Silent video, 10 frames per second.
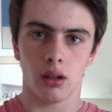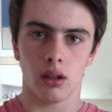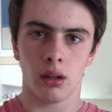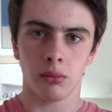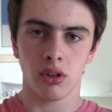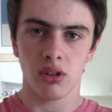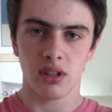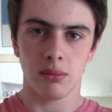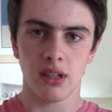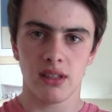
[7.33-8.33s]
I'm going to
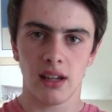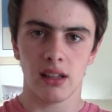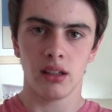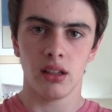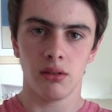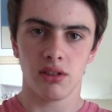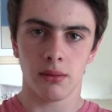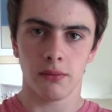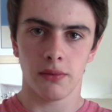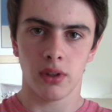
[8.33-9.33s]
be telling you
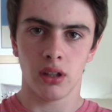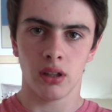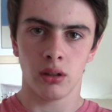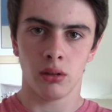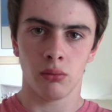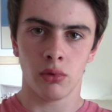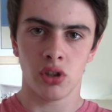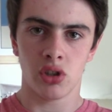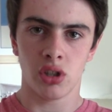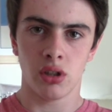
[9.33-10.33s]
something
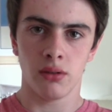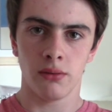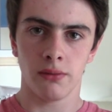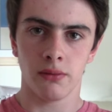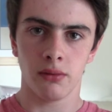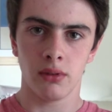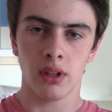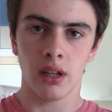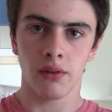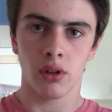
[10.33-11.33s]
which you've
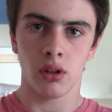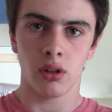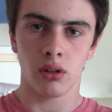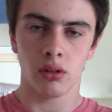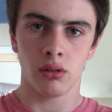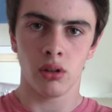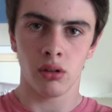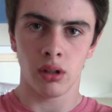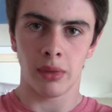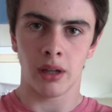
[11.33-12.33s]
never known
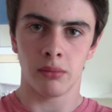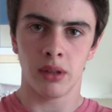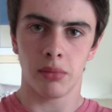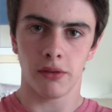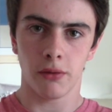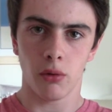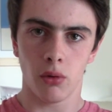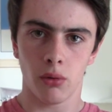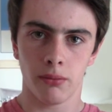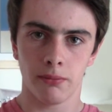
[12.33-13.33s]
about me
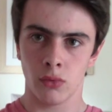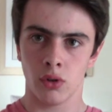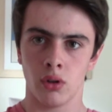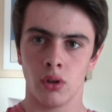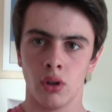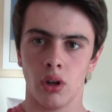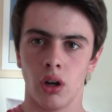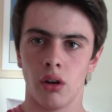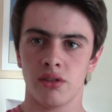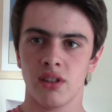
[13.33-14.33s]
before.
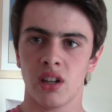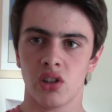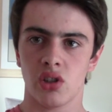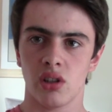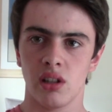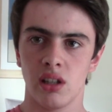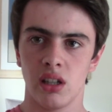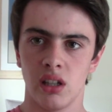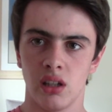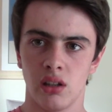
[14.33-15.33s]
I was
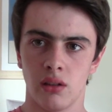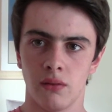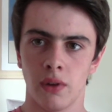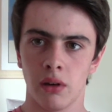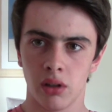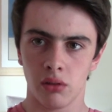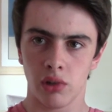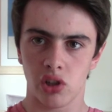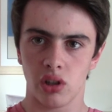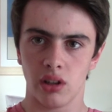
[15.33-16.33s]
actually very
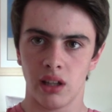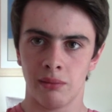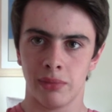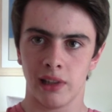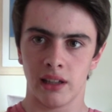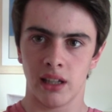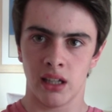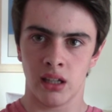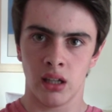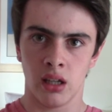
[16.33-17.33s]
originally
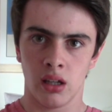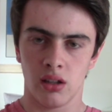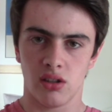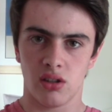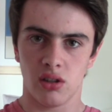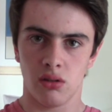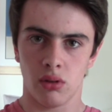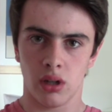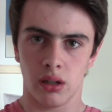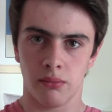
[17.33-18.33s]
planning
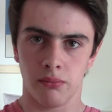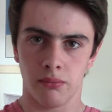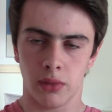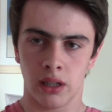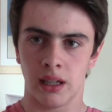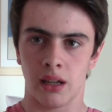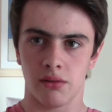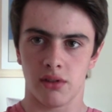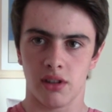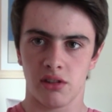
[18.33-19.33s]
to
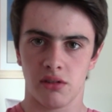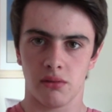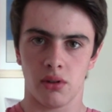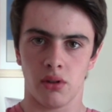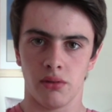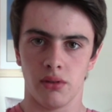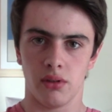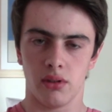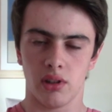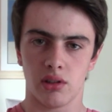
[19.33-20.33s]
announce this
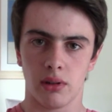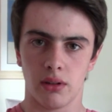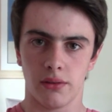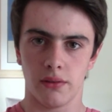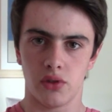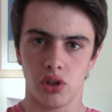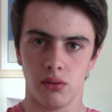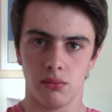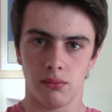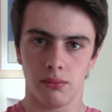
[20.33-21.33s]
on the 12th of
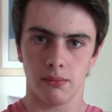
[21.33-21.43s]
June,